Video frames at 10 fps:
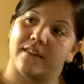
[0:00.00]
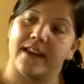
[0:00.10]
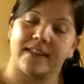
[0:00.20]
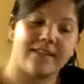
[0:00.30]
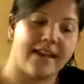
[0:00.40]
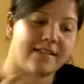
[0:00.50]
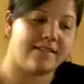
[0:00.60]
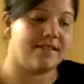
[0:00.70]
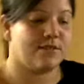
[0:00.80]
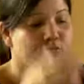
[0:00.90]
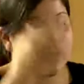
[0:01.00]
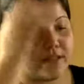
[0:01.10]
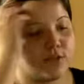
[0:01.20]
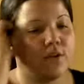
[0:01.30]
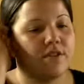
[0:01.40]

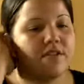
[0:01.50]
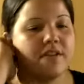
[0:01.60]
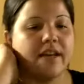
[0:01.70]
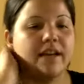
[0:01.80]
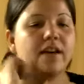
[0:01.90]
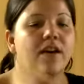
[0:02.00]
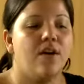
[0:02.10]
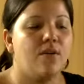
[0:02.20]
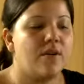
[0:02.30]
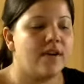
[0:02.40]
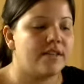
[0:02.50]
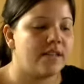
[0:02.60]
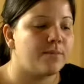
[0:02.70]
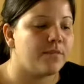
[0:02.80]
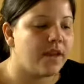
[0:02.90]
That's one thing. Or
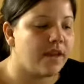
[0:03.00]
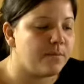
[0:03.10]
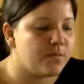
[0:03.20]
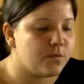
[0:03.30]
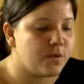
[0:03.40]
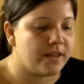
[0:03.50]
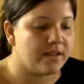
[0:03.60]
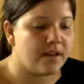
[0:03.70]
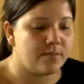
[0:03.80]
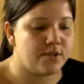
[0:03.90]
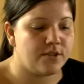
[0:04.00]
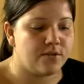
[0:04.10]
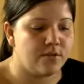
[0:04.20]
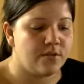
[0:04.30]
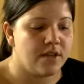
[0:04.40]
sometimes when it comes
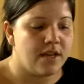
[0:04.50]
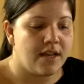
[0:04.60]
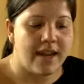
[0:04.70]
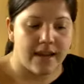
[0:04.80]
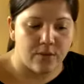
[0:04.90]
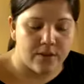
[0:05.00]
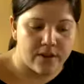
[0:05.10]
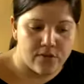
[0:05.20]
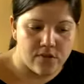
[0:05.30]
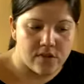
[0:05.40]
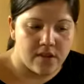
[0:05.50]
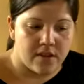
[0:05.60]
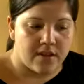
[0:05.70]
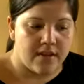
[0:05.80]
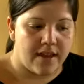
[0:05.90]
to language,
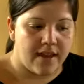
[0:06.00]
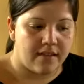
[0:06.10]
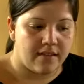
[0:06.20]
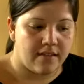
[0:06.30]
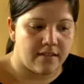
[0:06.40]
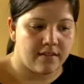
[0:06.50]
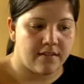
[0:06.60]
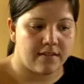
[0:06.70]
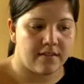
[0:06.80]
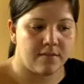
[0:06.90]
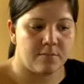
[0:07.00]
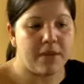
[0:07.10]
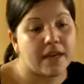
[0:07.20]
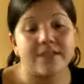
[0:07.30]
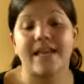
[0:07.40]
then
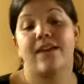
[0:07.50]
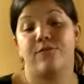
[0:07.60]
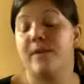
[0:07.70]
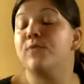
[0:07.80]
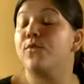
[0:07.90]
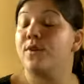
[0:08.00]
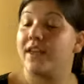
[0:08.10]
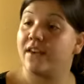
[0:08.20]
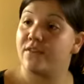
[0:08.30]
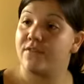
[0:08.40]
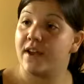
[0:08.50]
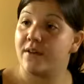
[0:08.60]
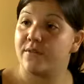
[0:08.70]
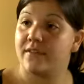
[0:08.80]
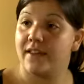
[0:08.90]
because I've been walking
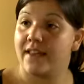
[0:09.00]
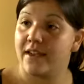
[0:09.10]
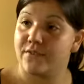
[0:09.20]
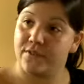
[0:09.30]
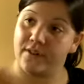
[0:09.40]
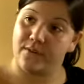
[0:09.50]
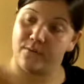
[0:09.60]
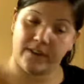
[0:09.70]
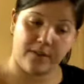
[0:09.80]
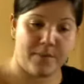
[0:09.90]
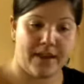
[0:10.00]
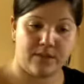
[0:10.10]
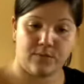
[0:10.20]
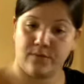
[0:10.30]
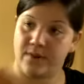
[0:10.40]
around and I've heard what the
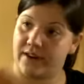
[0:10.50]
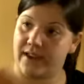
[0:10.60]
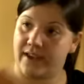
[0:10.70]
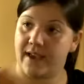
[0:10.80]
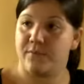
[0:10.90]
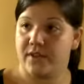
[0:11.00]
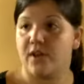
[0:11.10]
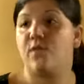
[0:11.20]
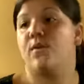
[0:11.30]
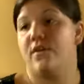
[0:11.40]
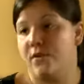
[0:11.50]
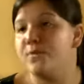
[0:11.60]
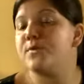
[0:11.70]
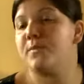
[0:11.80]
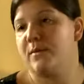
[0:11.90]
pairs were working, I'm going to call
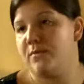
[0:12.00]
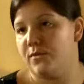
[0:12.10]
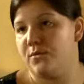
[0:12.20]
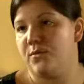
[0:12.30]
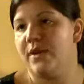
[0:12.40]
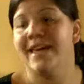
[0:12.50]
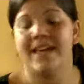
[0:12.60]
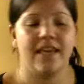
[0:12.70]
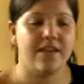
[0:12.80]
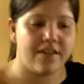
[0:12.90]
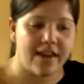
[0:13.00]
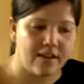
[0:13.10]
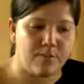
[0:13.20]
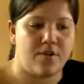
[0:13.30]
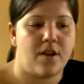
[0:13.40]
those people who either had
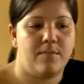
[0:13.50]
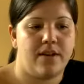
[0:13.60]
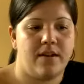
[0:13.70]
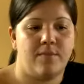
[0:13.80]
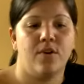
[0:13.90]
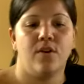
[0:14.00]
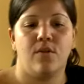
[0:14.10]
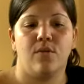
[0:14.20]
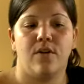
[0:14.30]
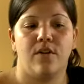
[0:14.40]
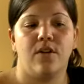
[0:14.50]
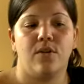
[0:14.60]
a problem or